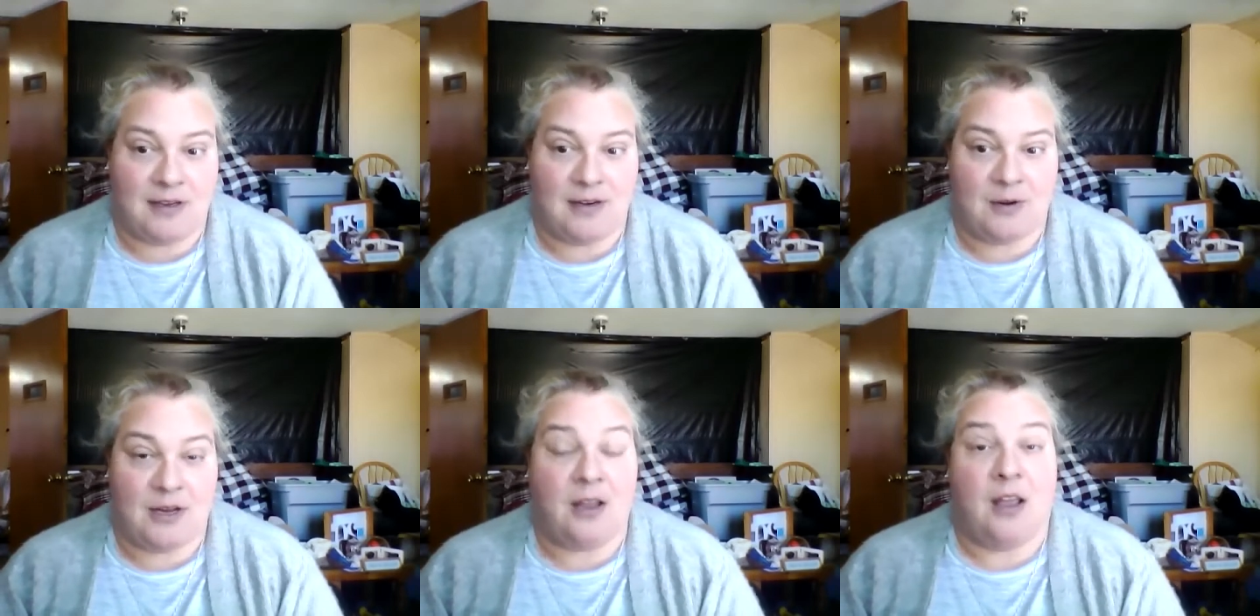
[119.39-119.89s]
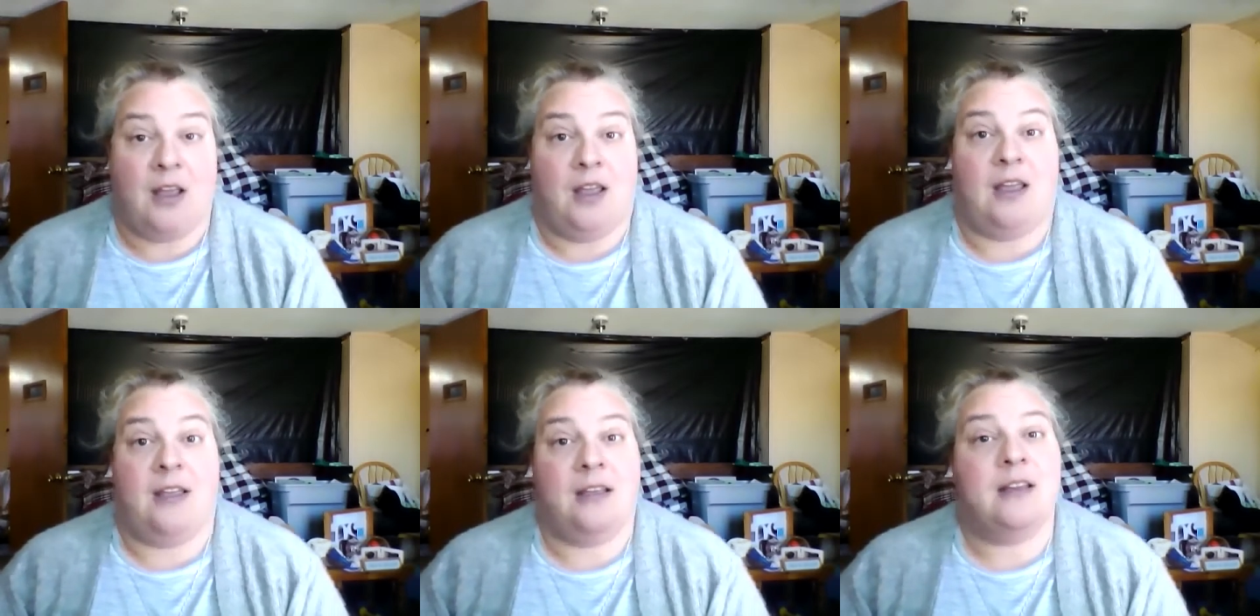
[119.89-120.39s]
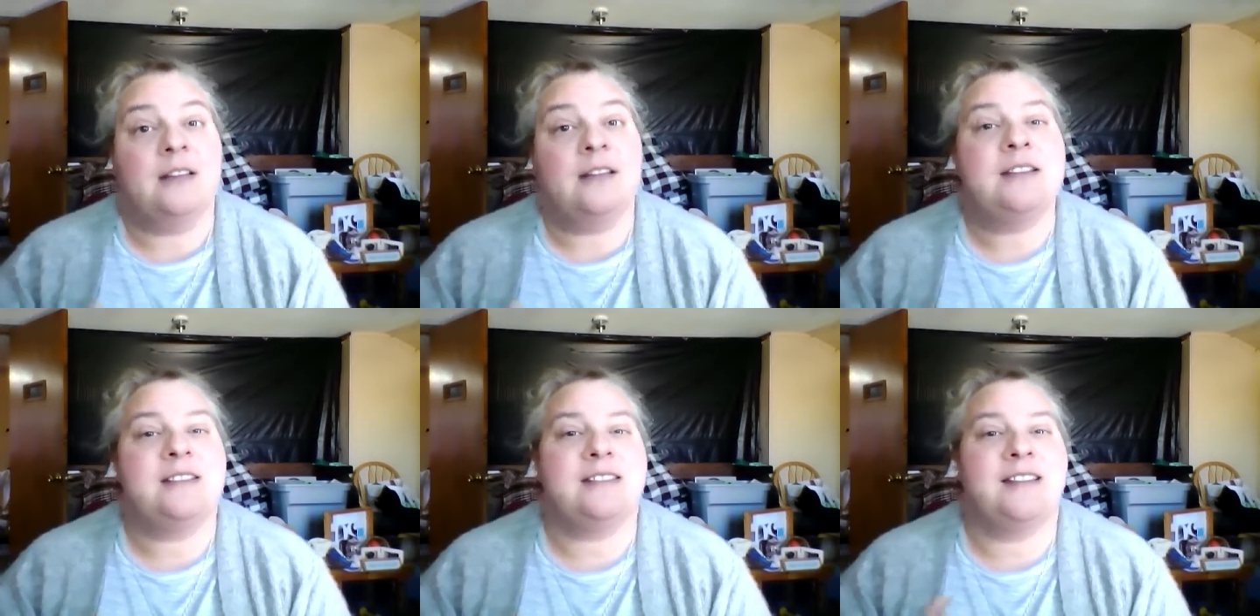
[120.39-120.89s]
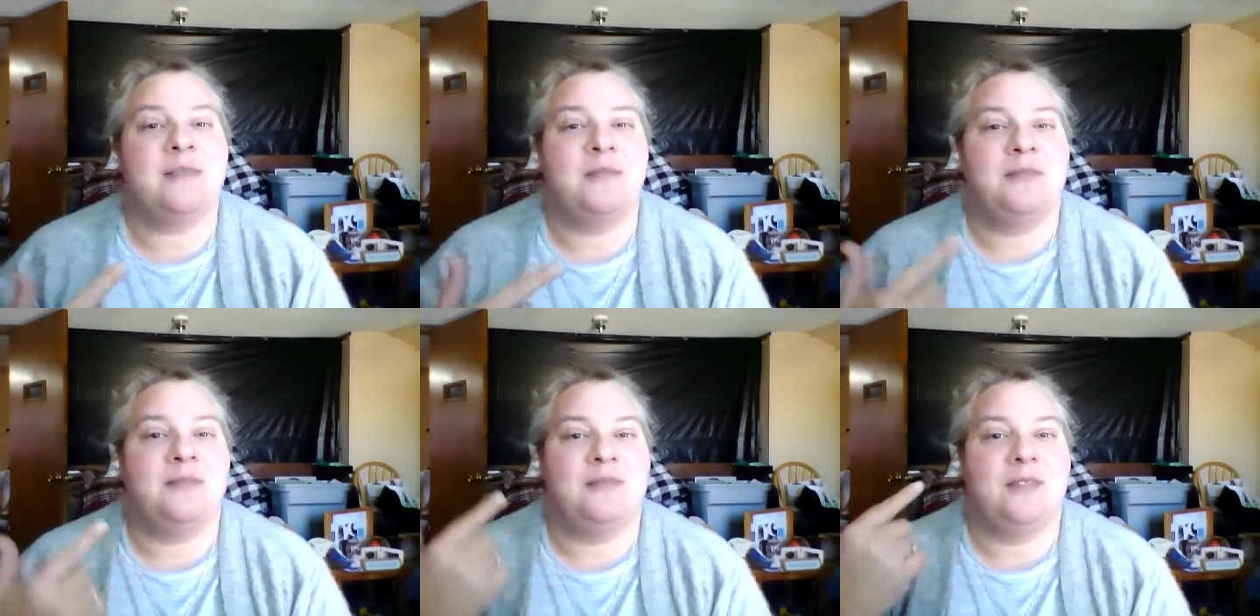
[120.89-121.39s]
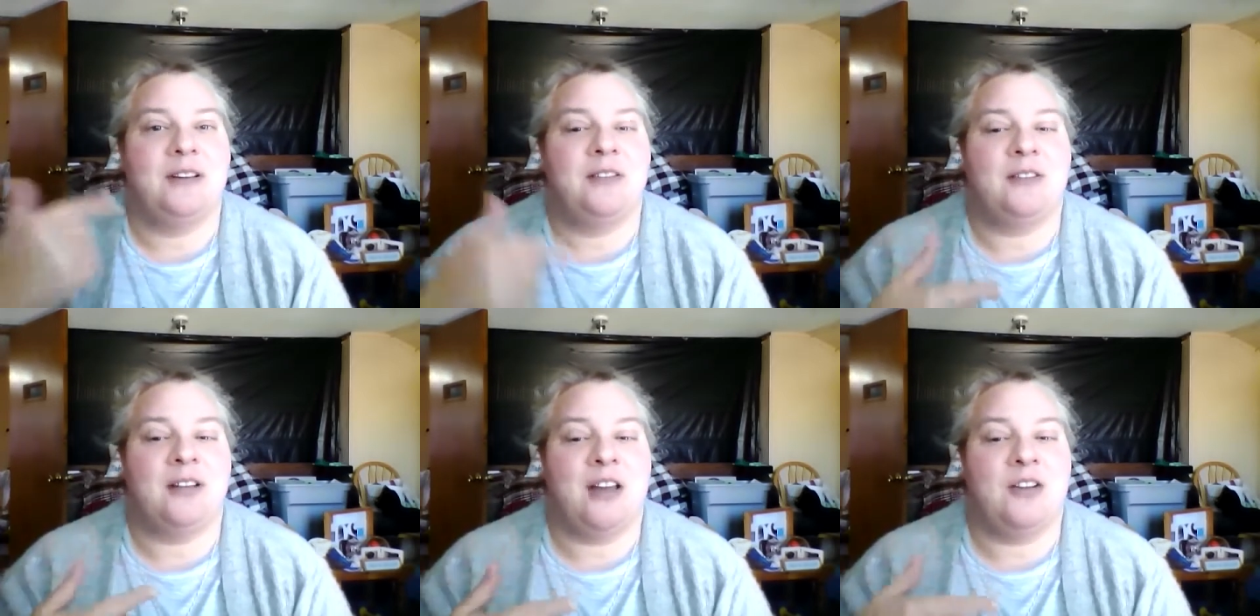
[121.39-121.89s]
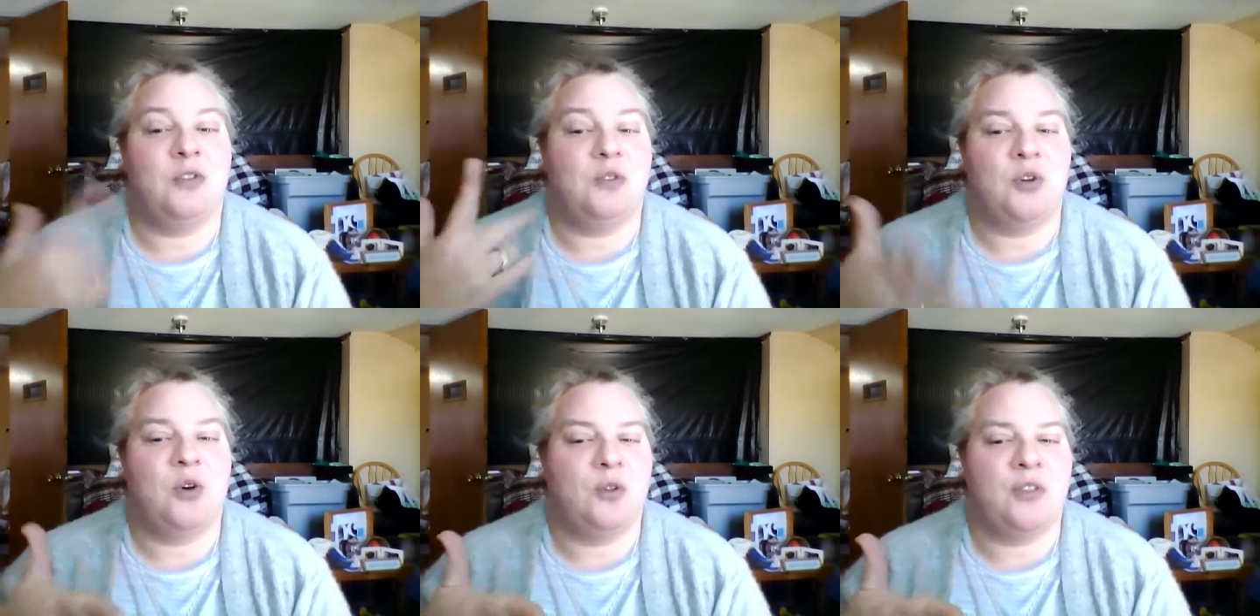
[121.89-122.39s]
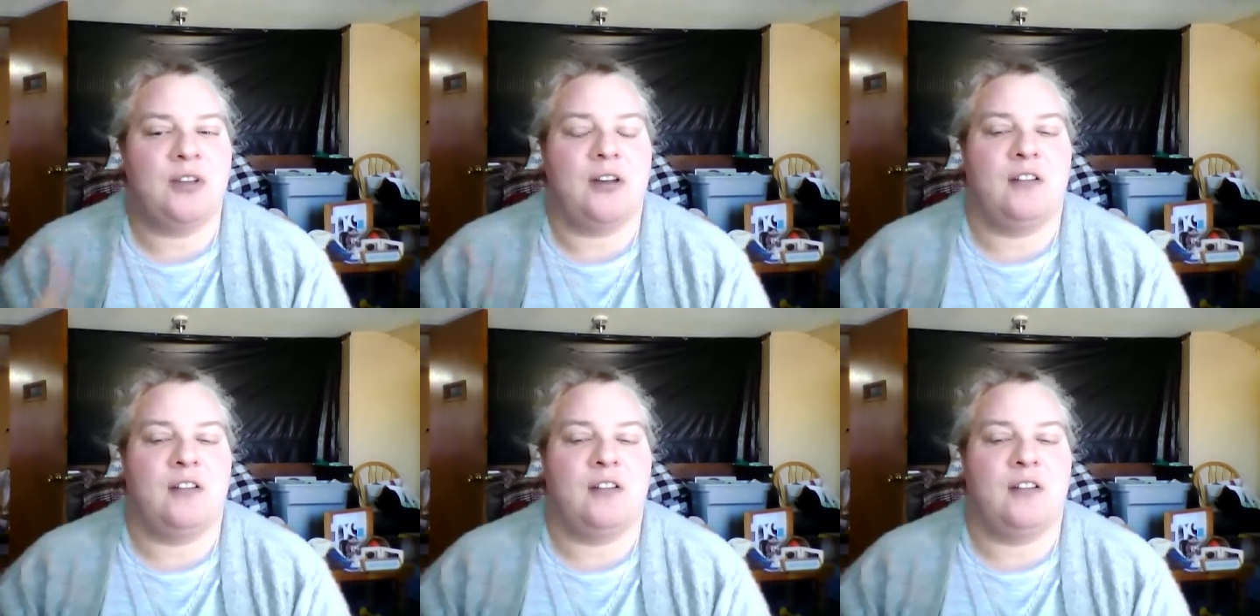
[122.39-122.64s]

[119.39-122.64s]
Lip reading: Anyway, hey, at least I'm, not doing the whole thing